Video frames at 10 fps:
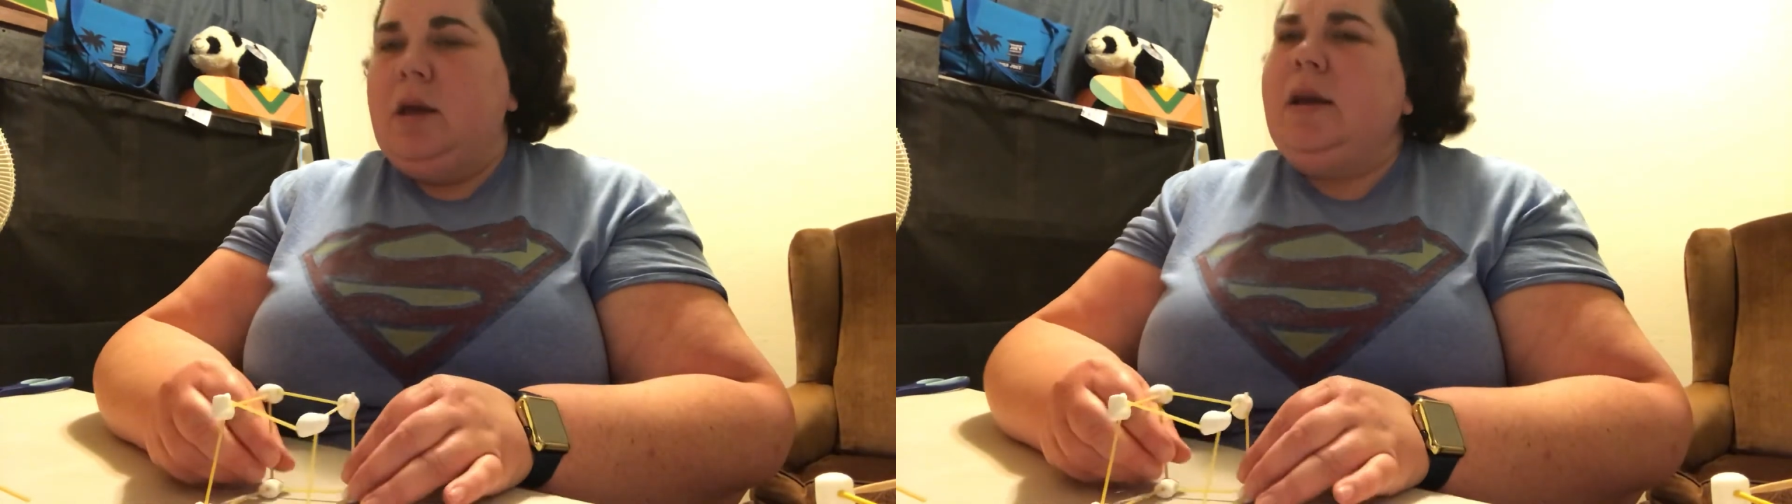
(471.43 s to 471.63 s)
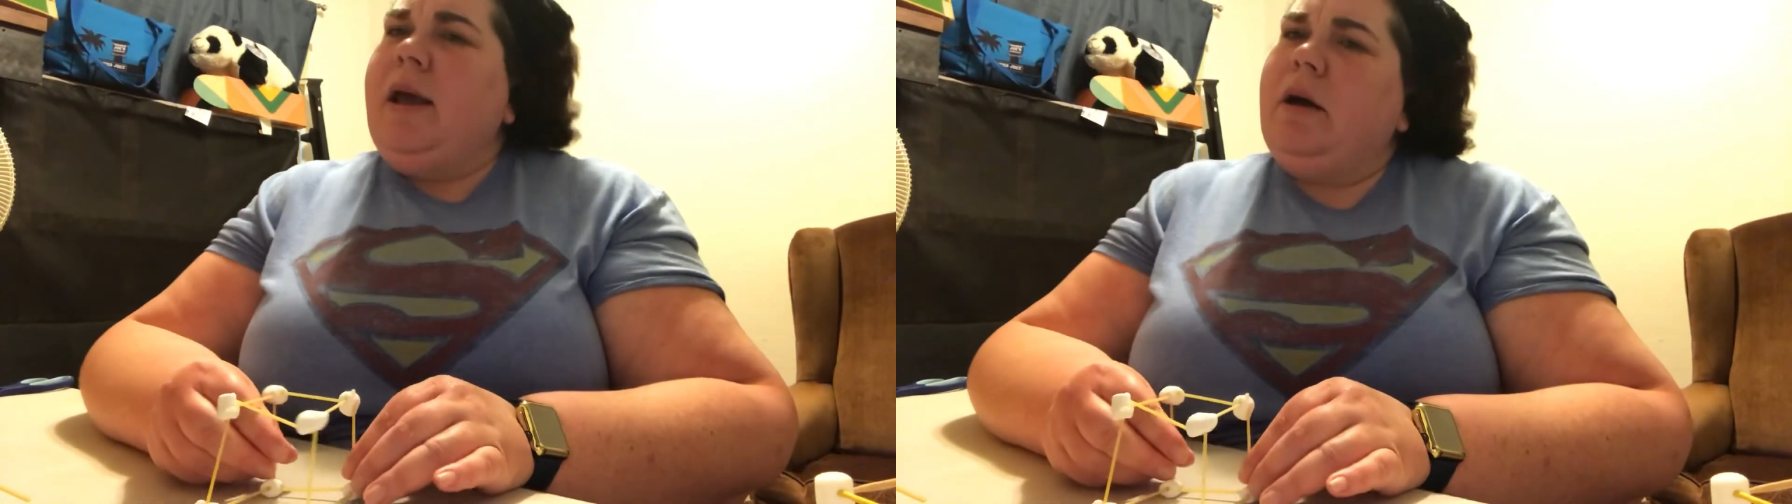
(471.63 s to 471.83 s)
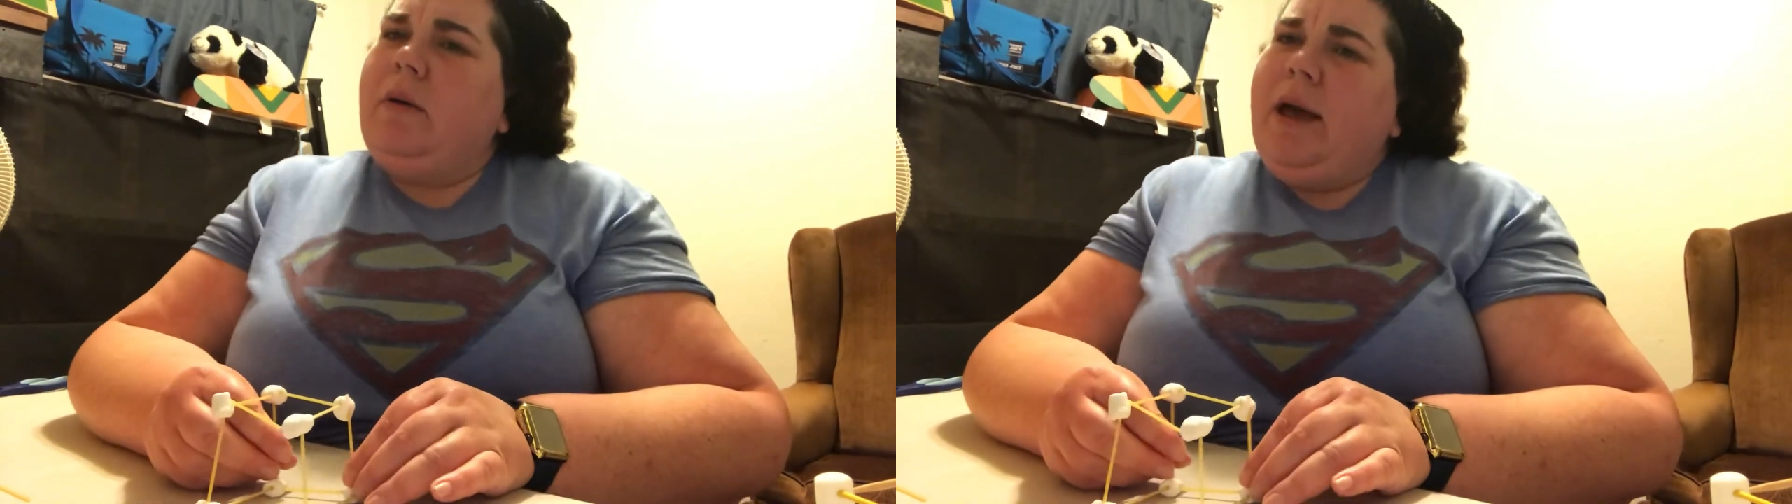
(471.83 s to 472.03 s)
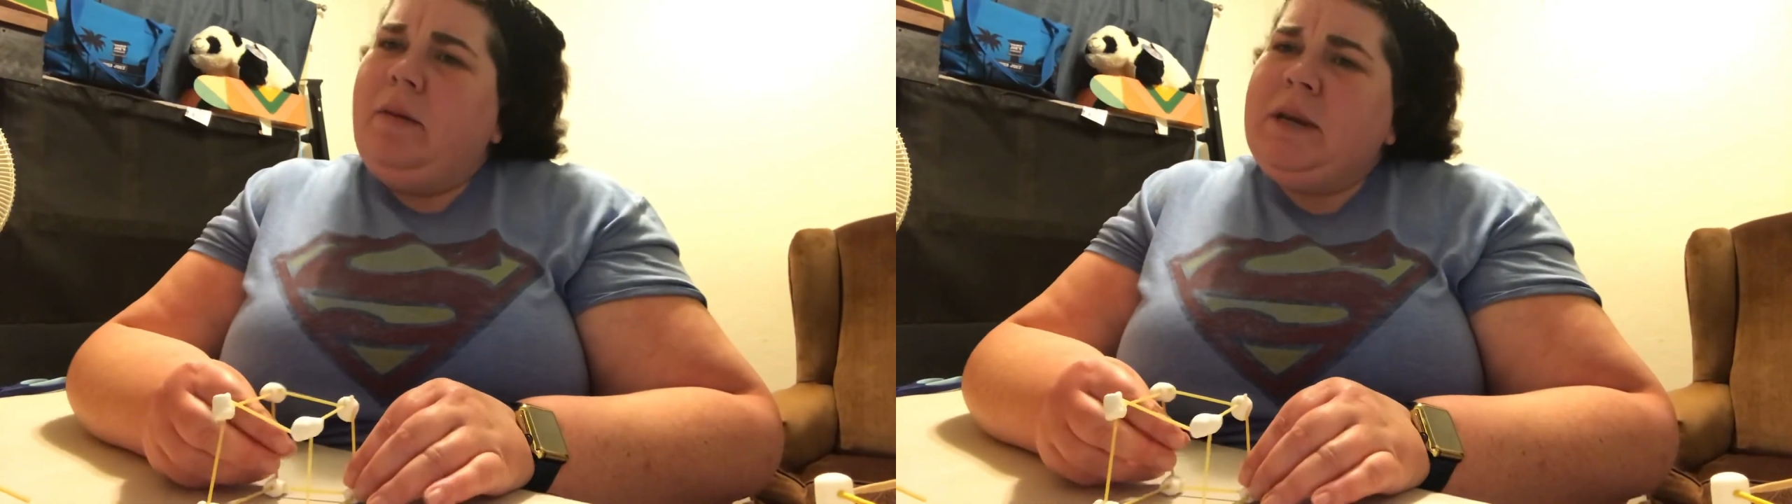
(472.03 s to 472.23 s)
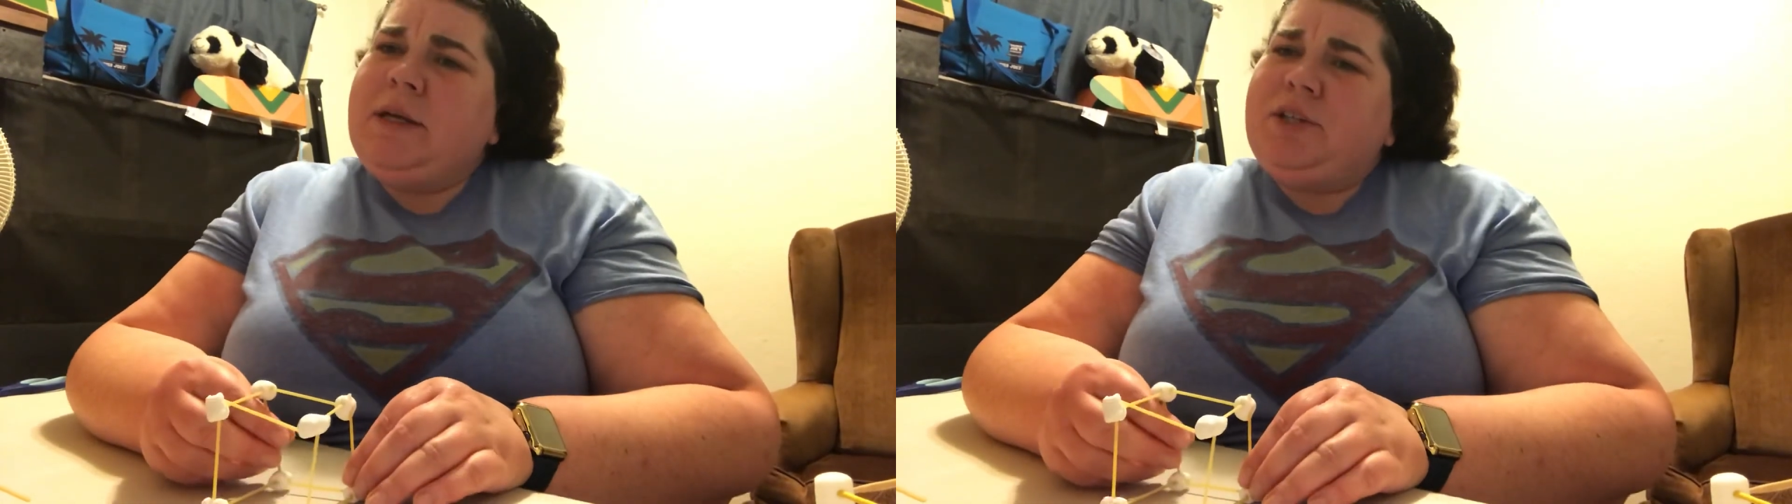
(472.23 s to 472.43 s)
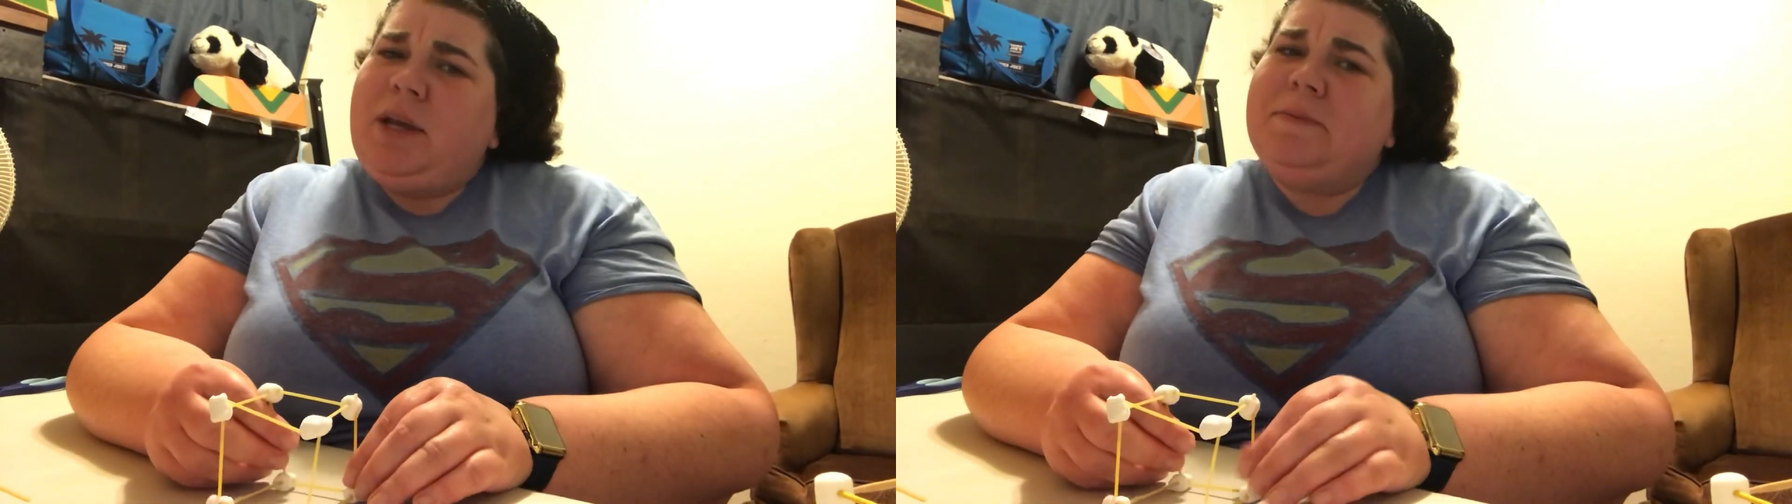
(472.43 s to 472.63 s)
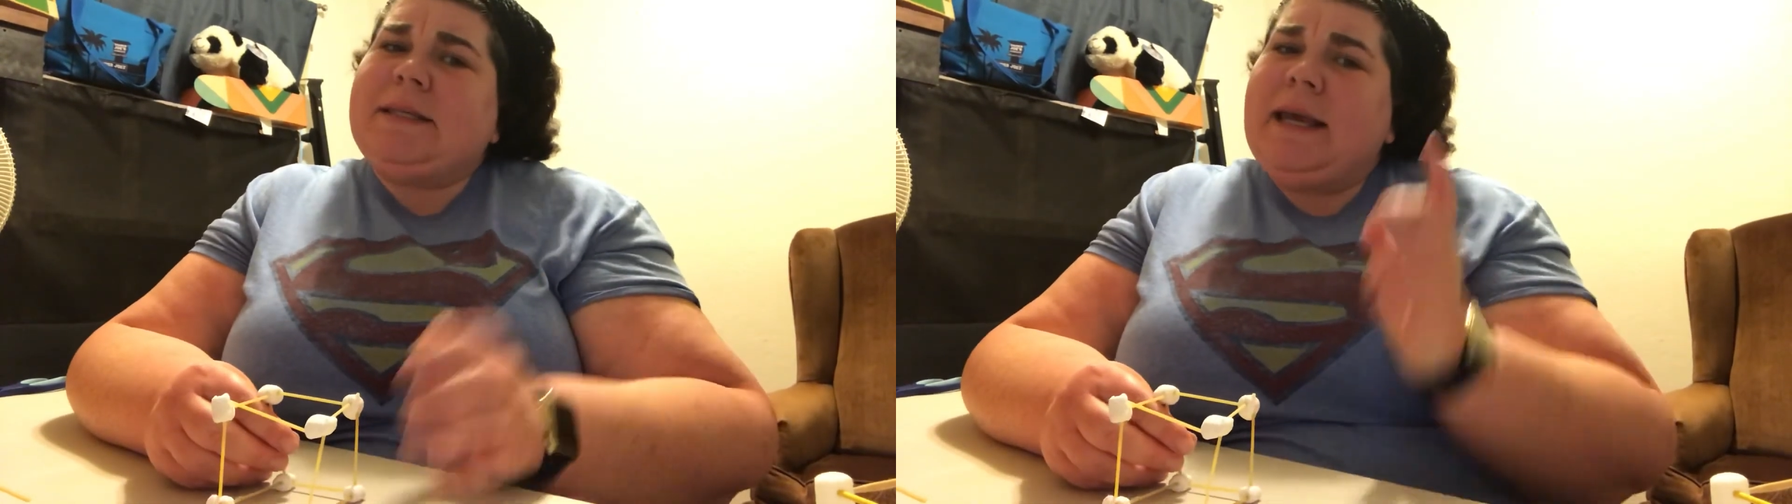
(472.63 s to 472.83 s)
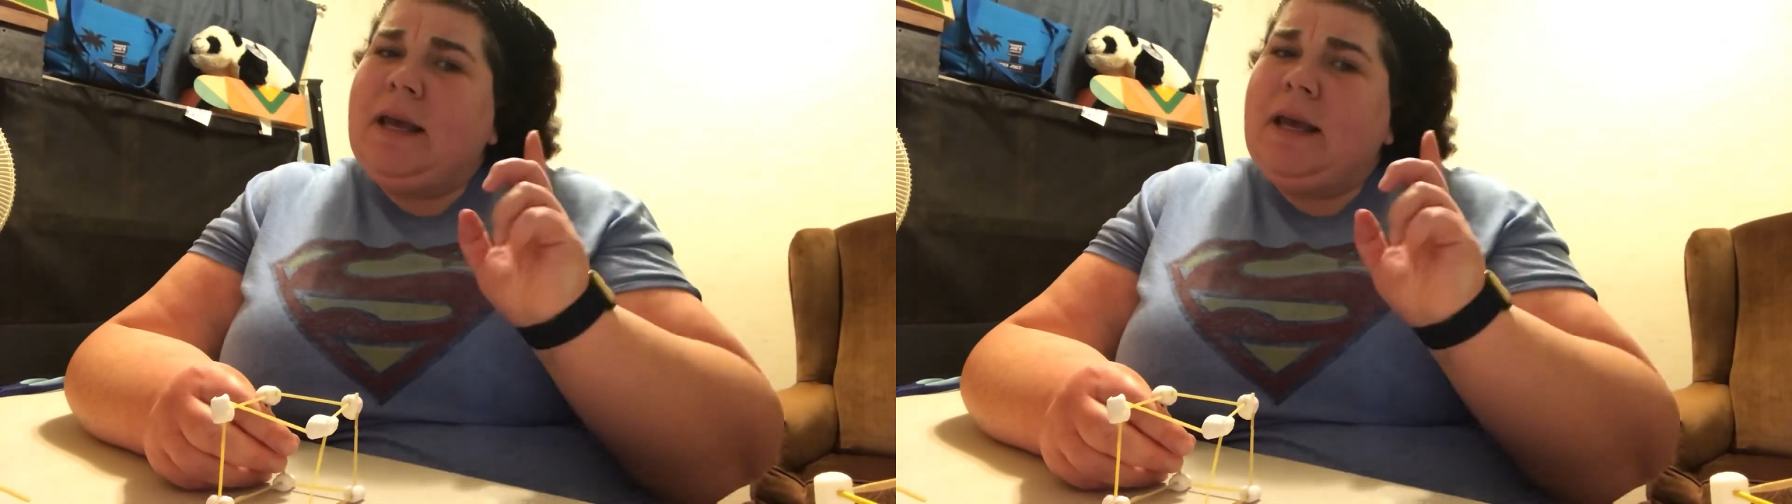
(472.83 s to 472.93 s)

Now, how many shapes